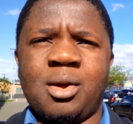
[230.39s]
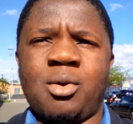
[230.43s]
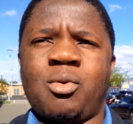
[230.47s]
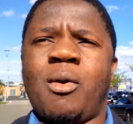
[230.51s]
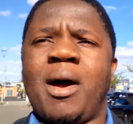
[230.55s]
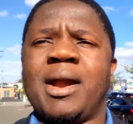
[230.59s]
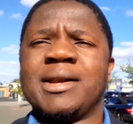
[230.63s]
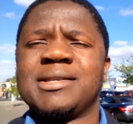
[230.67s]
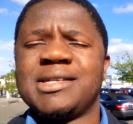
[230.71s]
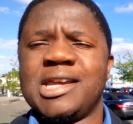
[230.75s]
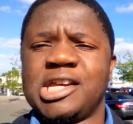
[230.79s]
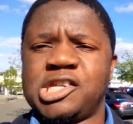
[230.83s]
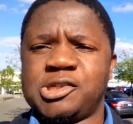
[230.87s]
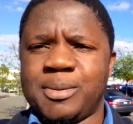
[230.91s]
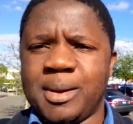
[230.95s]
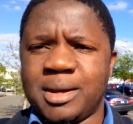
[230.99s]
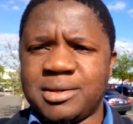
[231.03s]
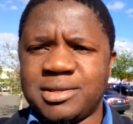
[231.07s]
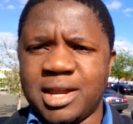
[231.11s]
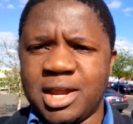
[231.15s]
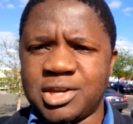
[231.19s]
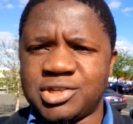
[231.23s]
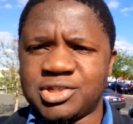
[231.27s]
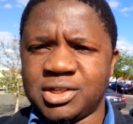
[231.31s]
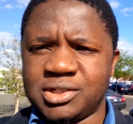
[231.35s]
one's
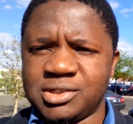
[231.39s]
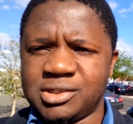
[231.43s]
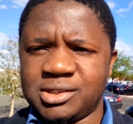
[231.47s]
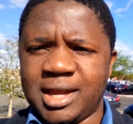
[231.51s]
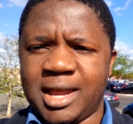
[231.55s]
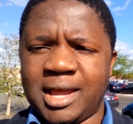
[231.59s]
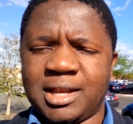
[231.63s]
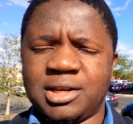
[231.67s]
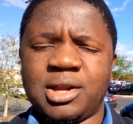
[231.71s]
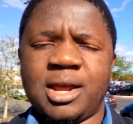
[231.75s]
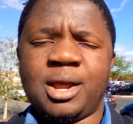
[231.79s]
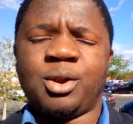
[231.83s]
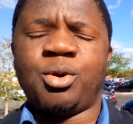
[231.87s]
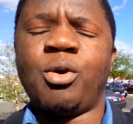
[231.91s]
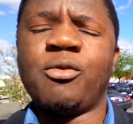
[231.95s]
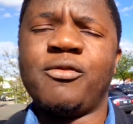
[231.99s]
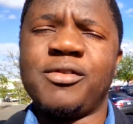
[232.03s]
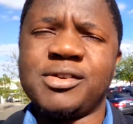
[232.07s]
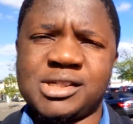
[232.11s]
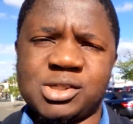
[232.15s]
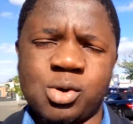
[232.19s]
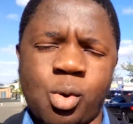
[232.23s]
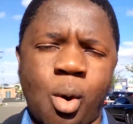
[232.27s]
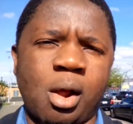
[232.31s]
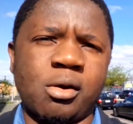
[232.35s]
expectations, and
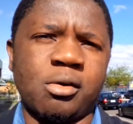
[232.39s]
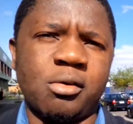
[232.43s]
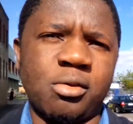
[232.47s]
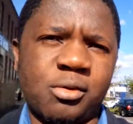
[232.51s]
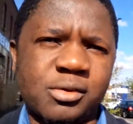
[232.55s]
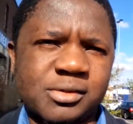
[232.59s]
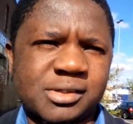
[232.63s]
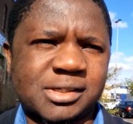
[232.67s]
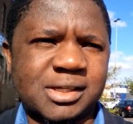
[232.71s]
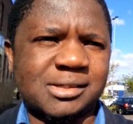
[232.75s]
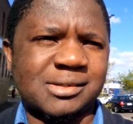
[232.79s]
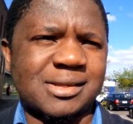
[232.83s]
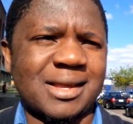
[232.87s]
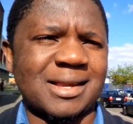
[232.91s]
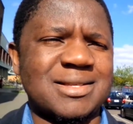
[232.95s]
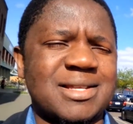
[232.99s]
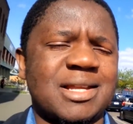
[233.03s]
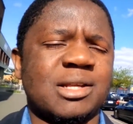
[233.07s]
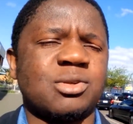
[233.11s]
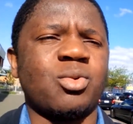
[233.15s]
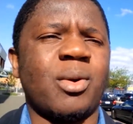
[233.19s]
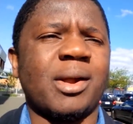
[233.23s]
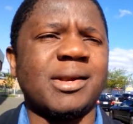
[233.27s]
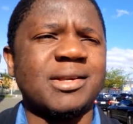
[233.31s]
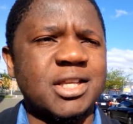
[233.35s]
obviously one of those things that
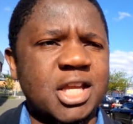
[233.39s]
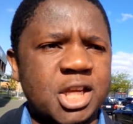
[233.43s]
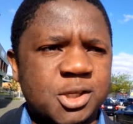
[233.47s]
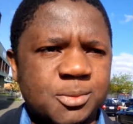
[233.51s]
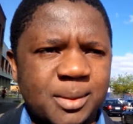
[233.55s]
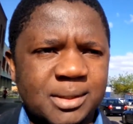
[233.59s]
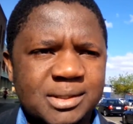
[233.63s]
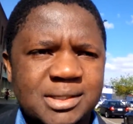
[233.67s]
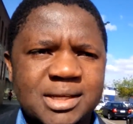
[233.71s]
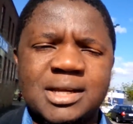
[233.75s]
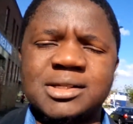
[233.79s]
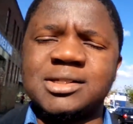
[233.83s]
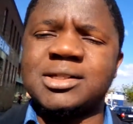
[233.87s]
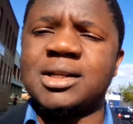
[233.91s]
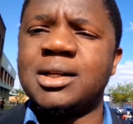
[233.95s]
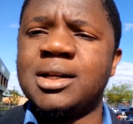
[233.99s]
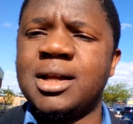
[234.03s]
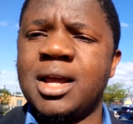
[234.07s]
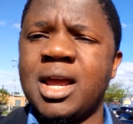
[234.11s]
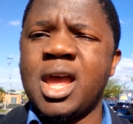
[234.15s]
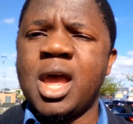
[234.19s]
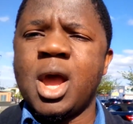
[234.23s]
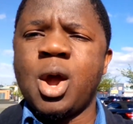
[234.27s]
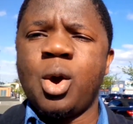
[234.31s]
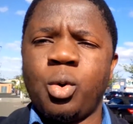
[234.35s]
says one's expectation
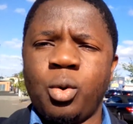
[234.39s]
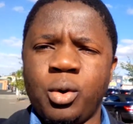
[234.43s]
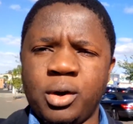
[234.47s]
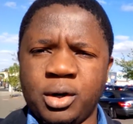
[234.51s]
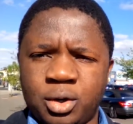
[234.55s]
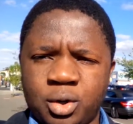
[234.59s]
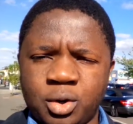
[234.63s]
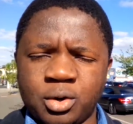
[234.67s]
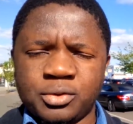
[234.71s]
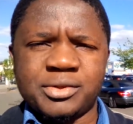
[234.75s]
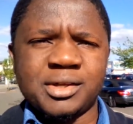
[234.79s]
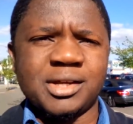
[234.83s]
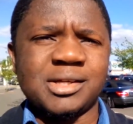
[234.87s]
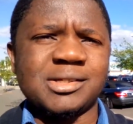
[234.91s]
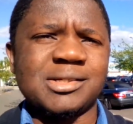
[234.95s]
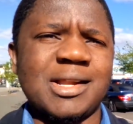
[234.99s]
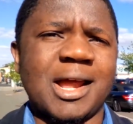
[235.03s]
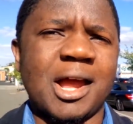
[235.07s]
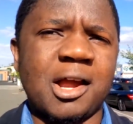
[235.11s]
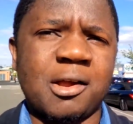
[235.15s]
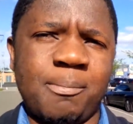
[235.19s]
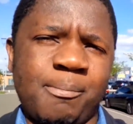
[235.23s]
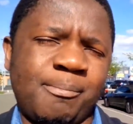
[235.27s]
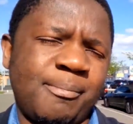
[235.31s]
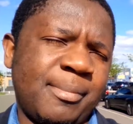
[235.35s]
will include things
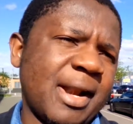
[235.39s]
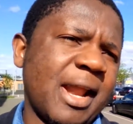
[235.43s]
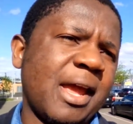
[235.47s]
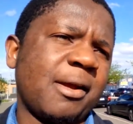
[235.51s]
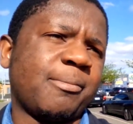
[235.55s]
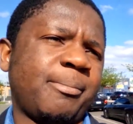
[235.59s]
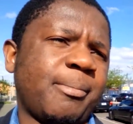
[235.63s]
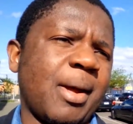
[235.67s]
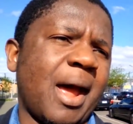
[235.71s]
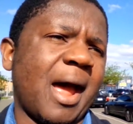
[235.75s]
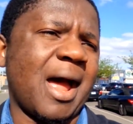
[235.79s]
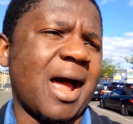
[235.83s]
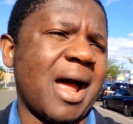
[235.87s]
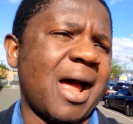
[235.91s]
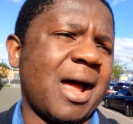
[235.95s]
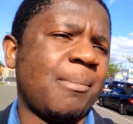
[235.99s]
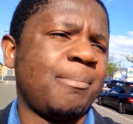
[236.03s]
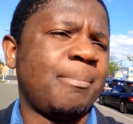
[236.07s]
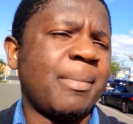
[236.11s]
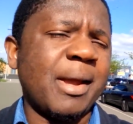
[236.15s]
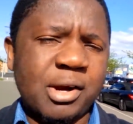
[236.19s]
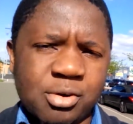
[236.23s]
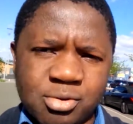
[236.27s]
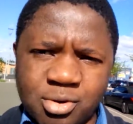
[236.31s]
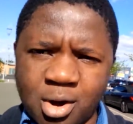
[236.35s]
like black
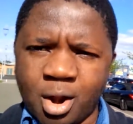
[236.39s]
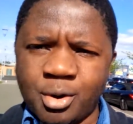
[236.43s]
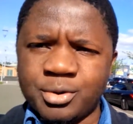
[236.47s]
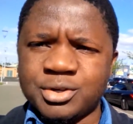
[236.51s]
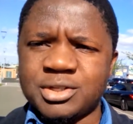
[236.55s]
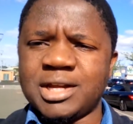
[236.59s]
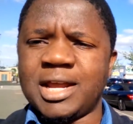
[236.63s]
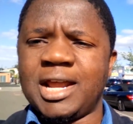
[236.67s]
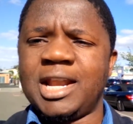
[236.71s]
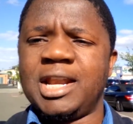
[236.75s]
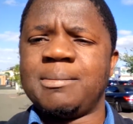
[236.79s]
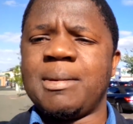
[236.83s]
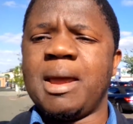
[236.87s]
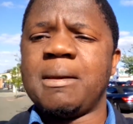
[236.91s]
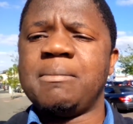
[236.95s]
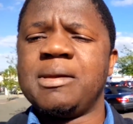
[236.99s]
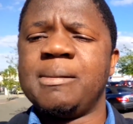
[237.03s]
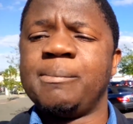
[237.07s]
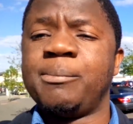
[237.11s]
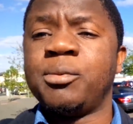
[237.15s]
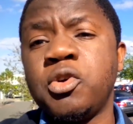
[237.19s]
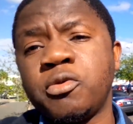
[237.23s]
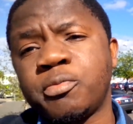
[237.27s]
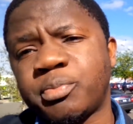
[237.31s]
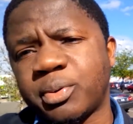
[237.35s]
background and maybe
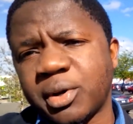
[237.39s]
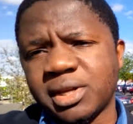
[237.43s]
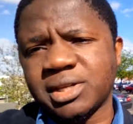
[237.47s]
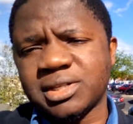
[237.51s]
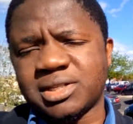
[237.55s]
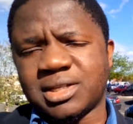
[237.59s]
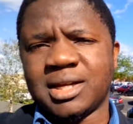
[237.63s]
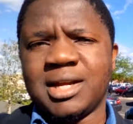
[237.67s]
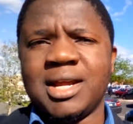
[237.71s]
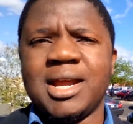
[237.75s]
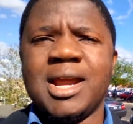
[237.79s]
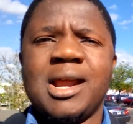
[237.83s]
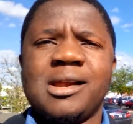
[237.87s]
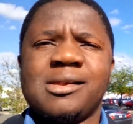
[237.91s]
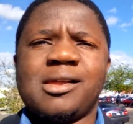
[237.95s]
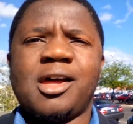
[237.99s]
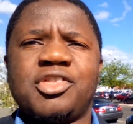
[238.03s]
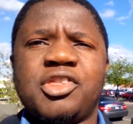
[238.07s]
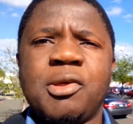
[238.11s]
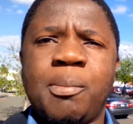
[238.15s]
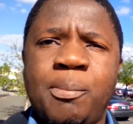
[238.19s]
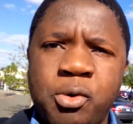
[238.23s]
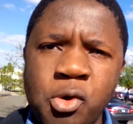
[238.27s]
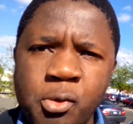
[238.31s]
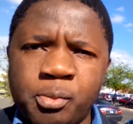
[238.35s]
a blueprint.
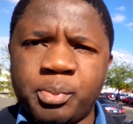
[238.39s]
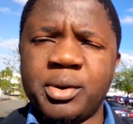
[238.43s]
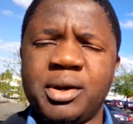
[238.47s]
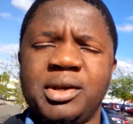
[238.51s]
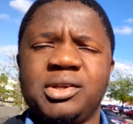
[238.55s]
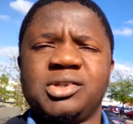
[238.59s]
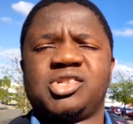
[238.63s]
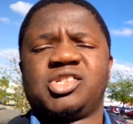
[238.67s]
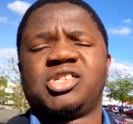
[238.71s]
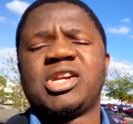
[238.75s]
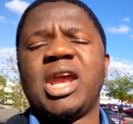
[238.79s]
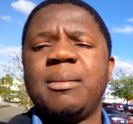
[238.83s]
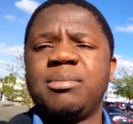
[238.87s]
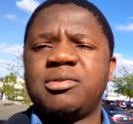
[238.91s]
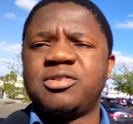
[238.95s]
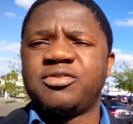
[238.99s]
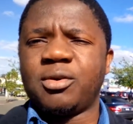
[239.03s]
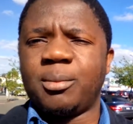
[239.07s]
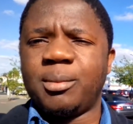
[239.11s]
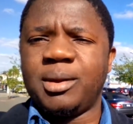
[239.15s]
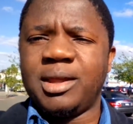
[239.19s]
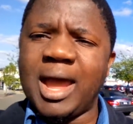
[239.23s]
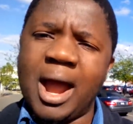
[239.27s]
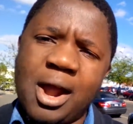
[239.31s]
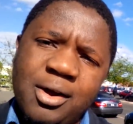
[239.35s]
That the blueprint is shaped
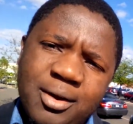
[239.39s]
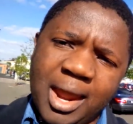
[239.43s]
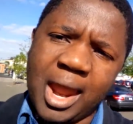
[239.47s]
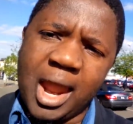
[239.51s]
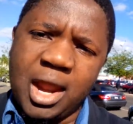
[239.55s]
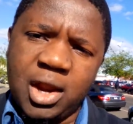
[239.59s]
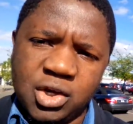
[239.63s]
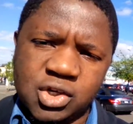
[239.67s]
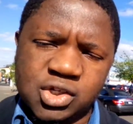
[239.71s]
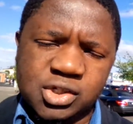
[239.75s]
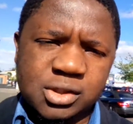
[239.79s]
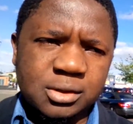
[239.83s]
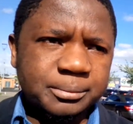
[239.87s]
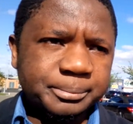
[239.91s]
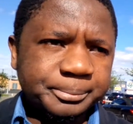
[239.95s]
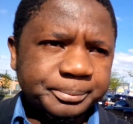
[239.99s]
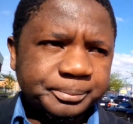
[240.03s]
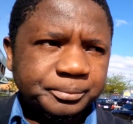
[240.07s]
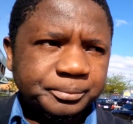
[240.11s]
from a young age.